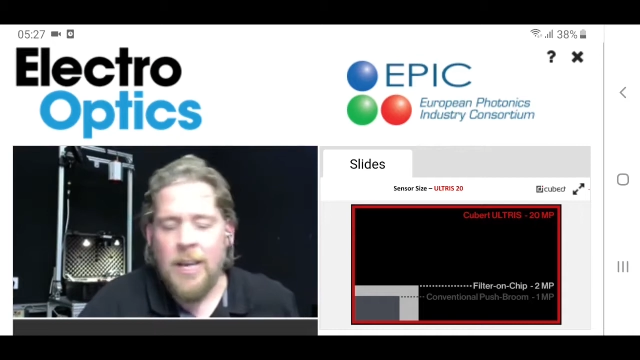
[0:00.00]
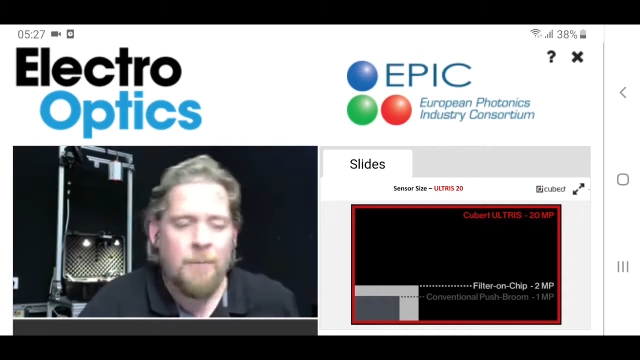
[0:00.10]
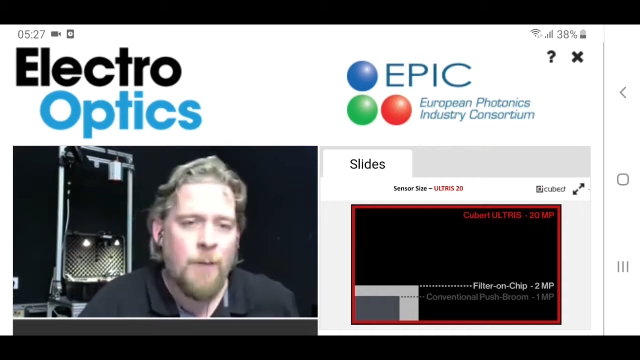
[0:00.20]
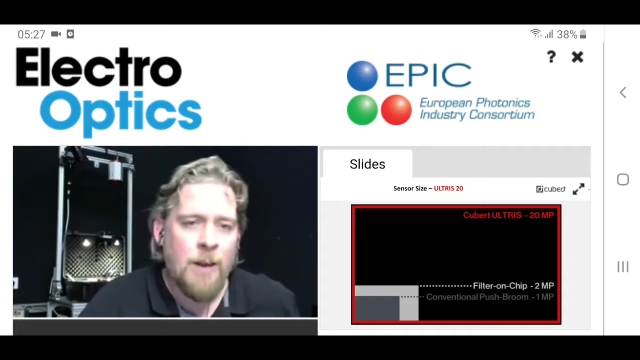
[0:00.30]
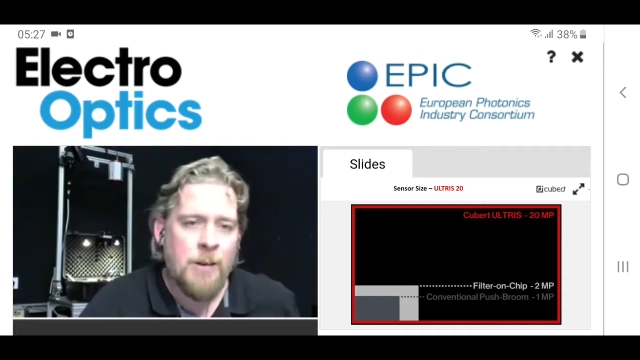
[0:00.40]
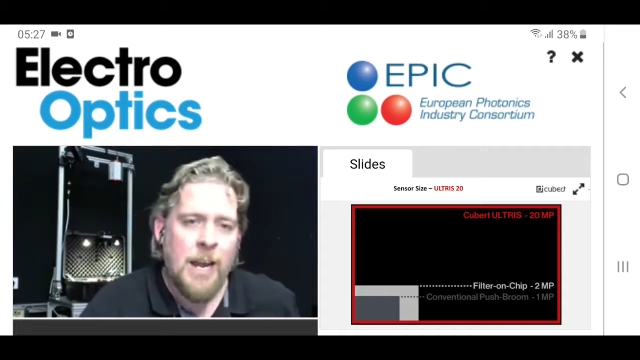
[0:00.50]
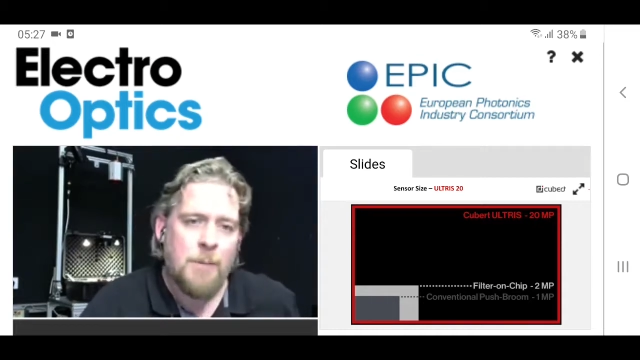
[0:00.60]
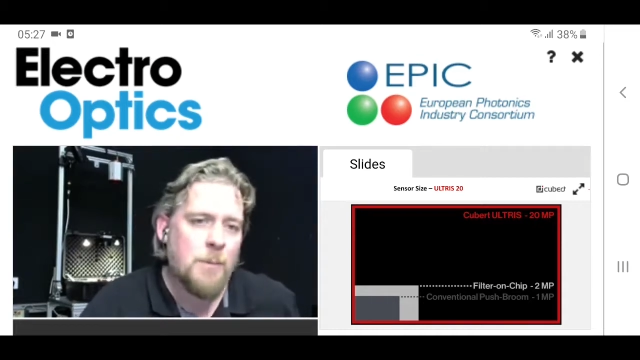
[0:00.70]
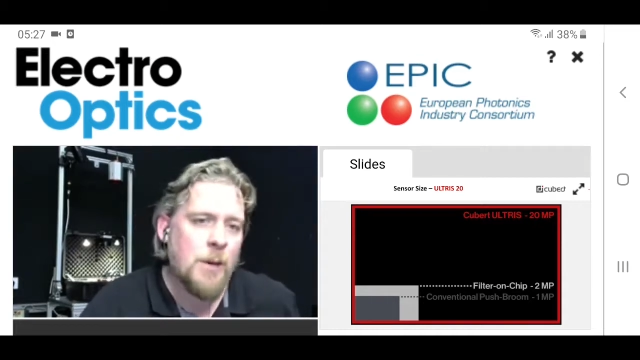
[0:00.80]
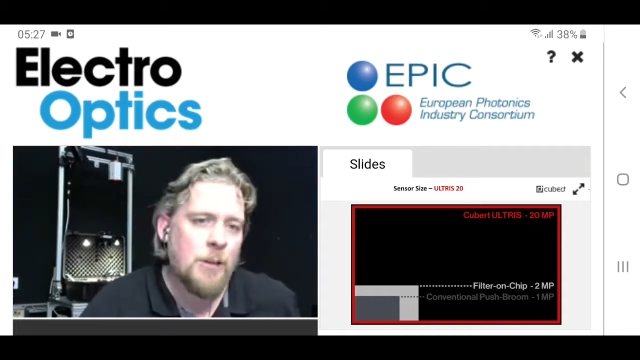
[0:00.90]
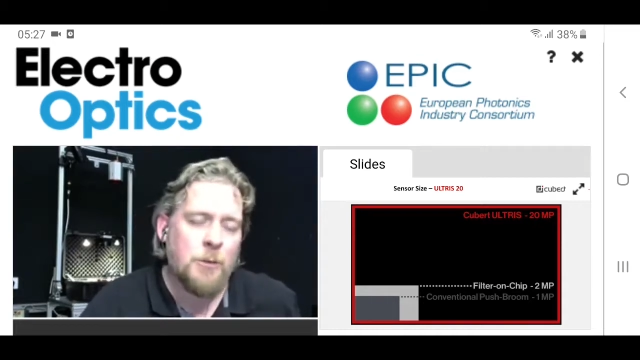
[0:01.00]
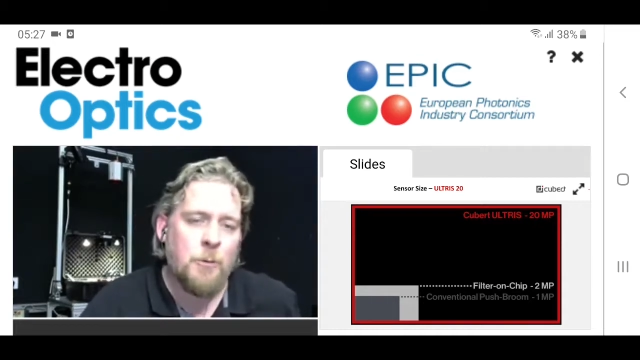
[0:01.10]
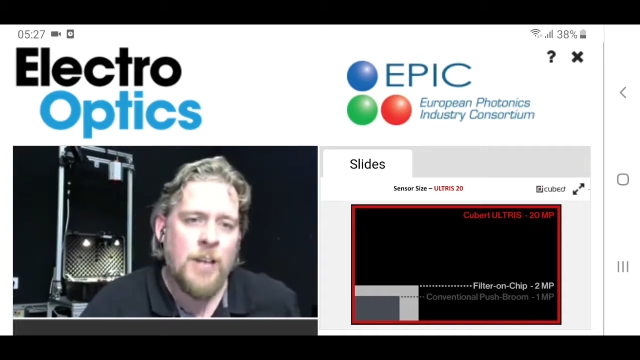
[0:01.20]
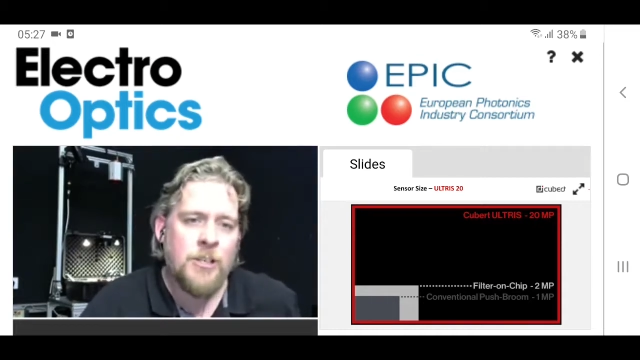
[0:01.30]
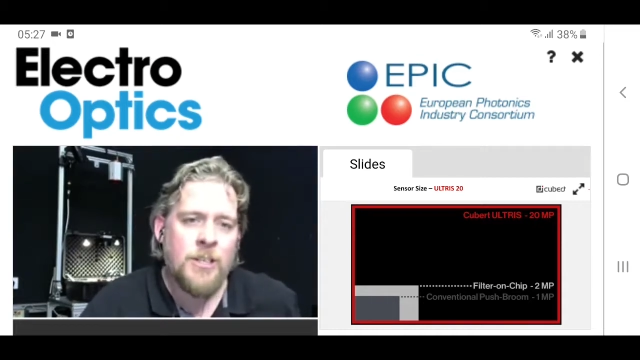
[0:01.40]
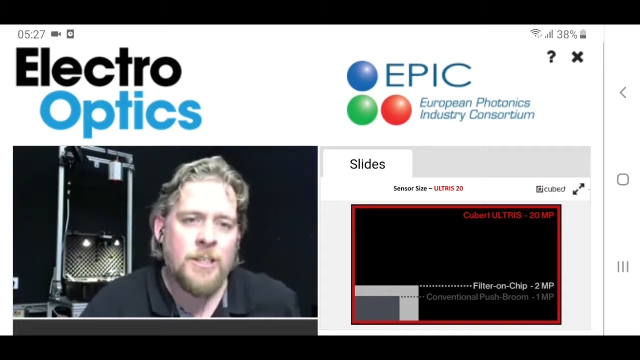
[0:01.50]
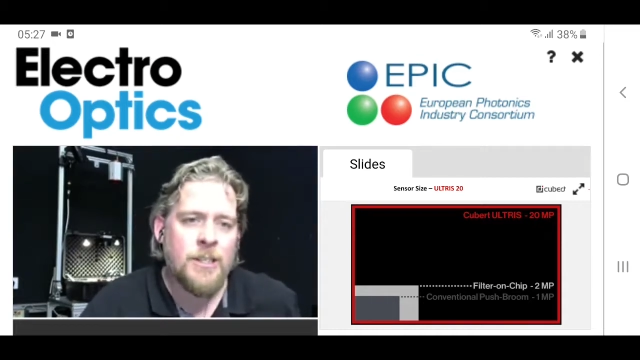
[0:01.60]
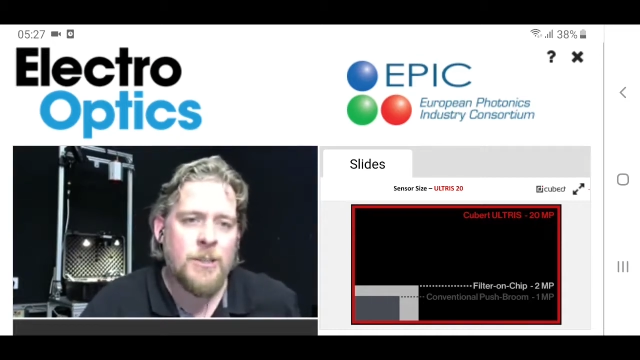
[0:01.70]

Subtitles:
I'm very happy about questions.